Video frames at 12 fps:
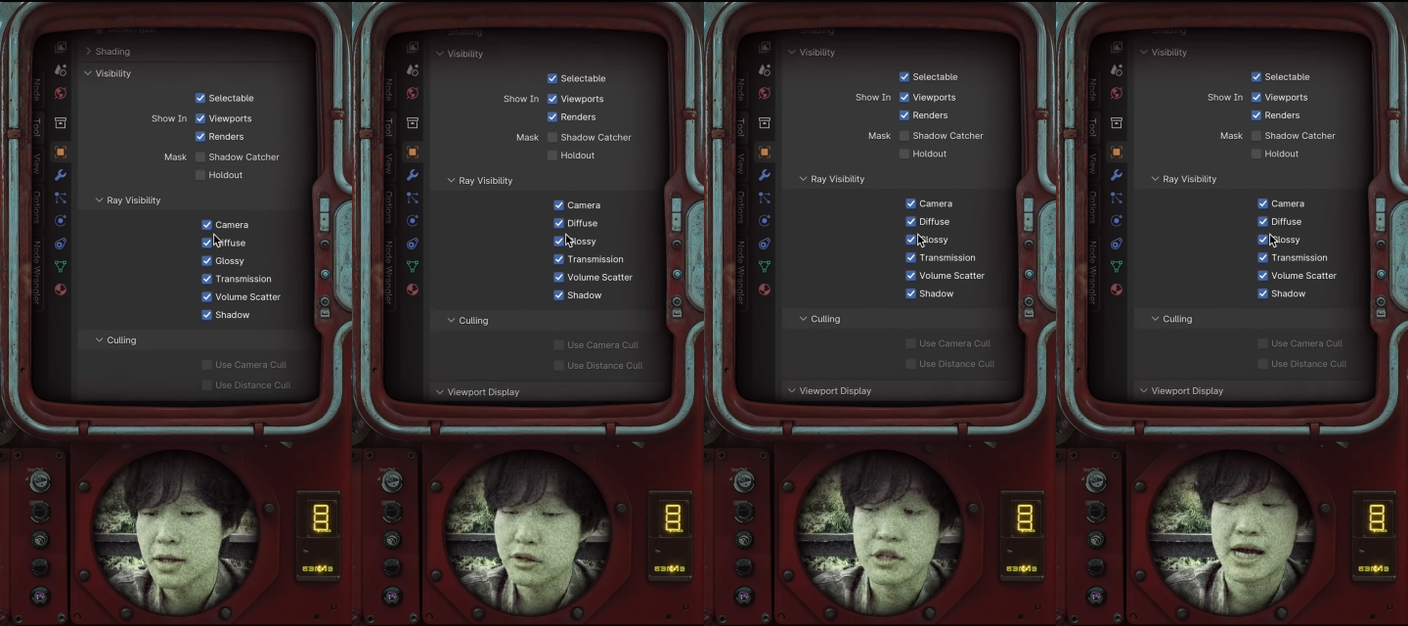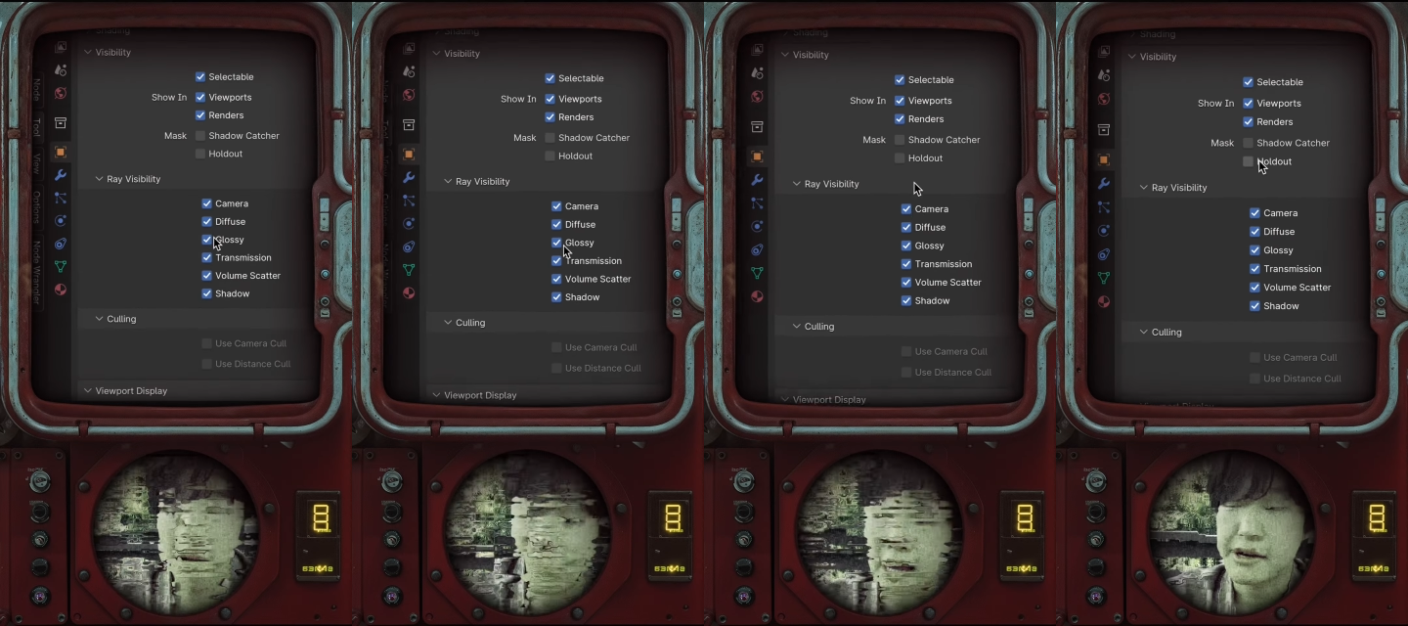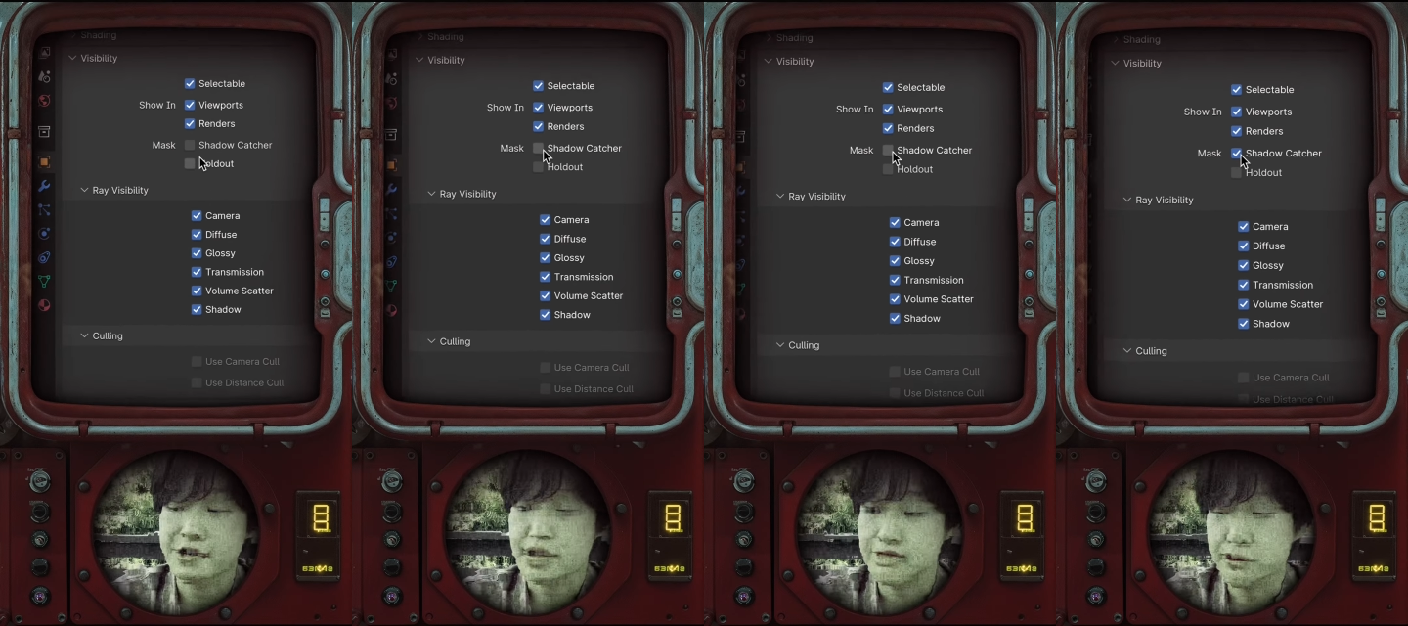to shadow
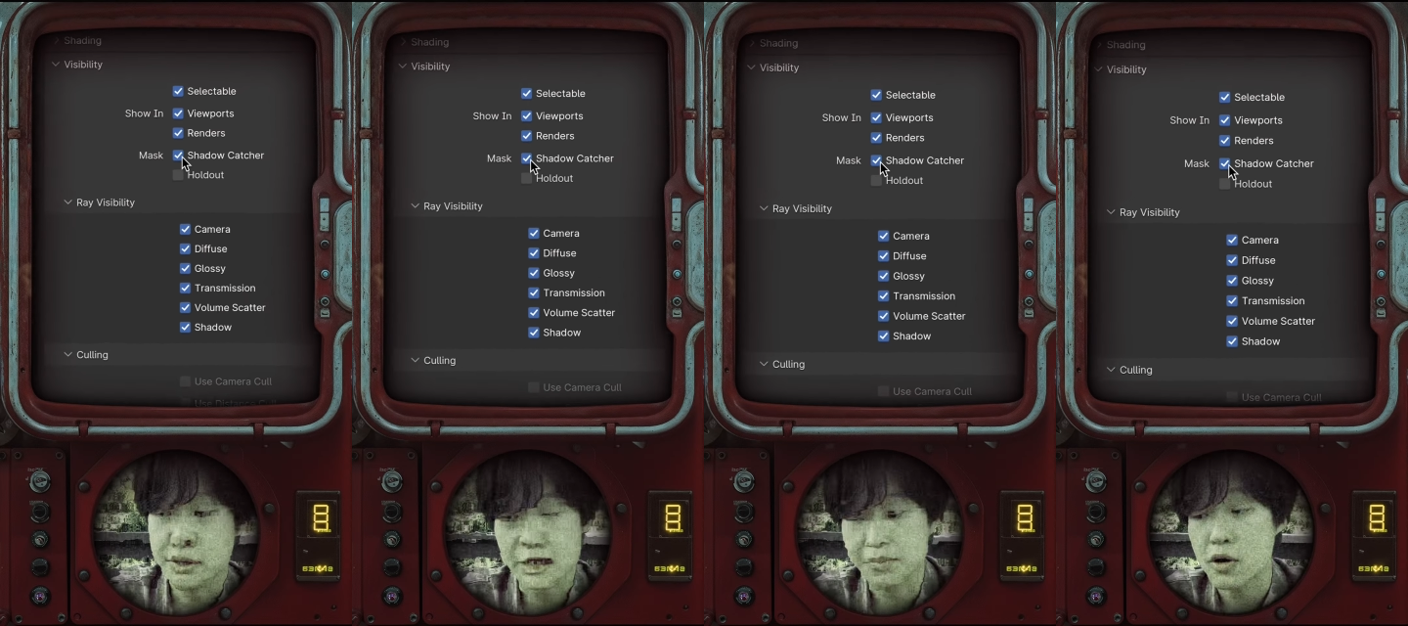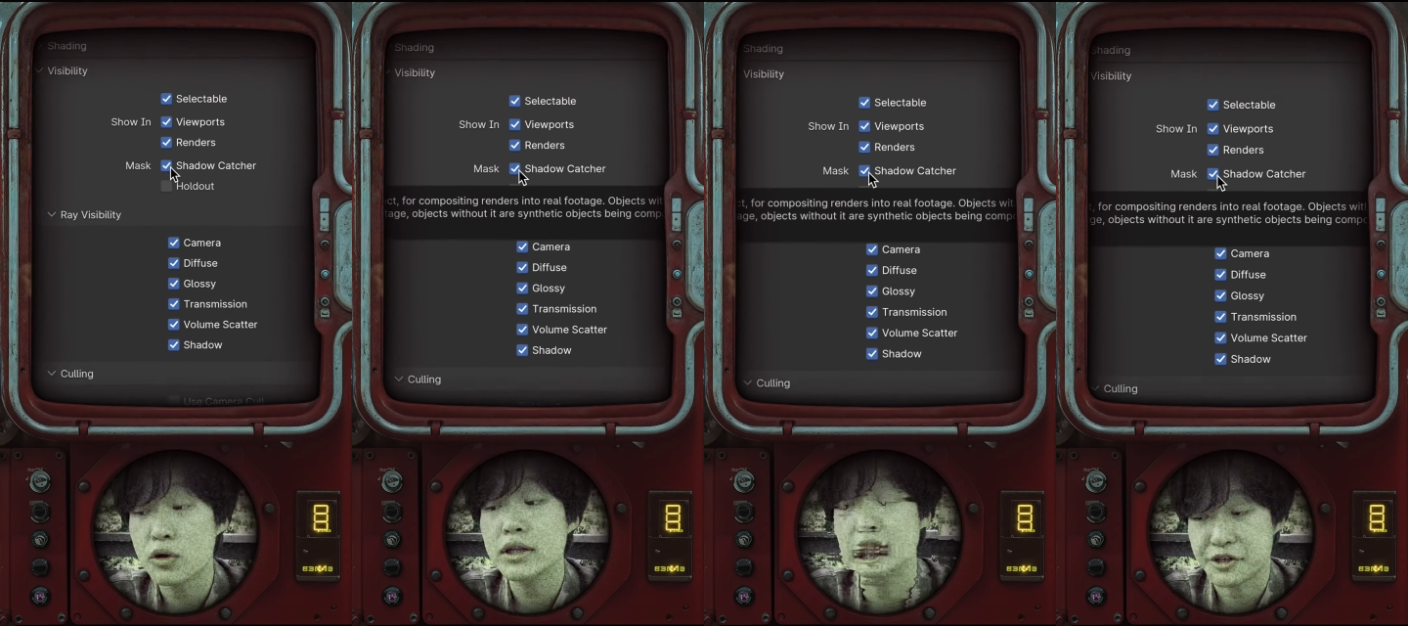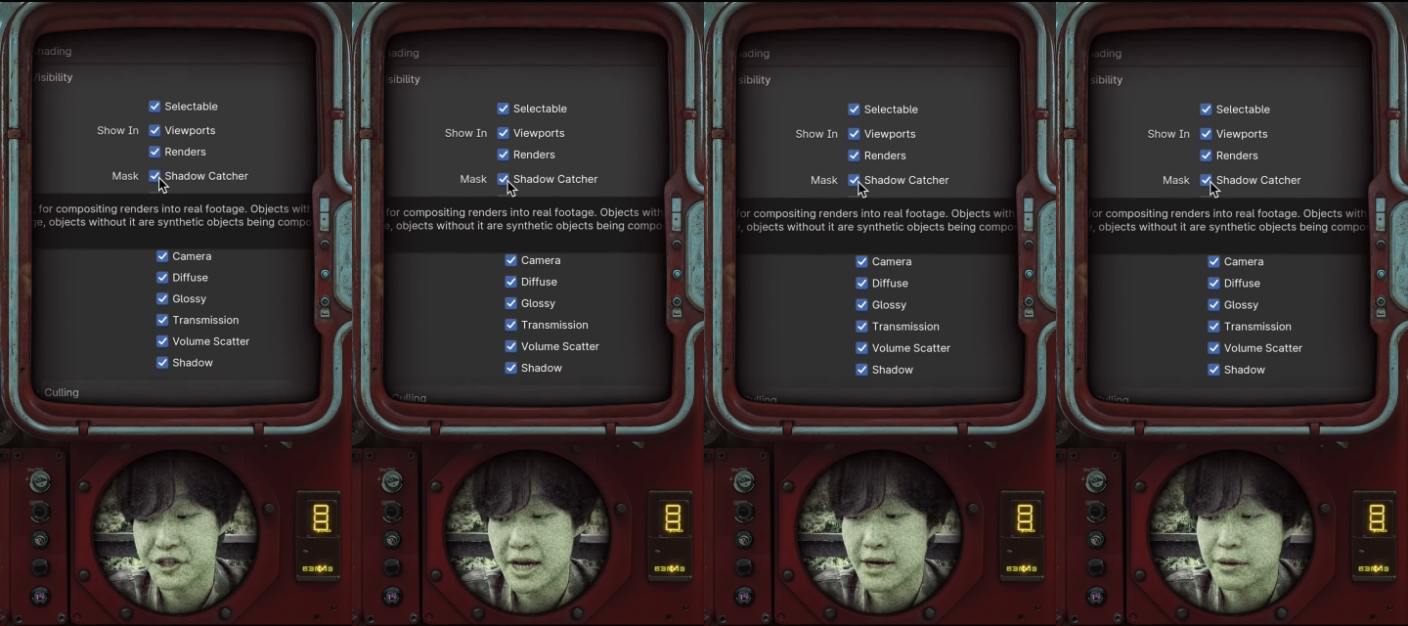catcher to keep only the
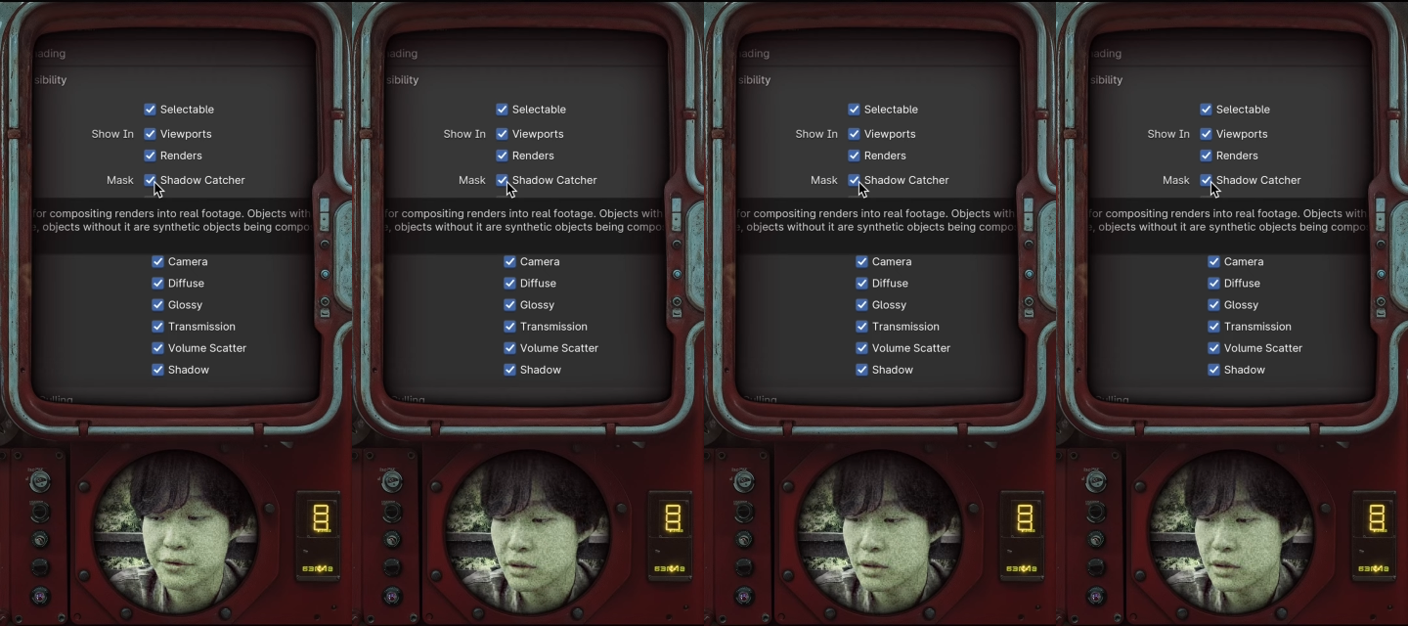shadow.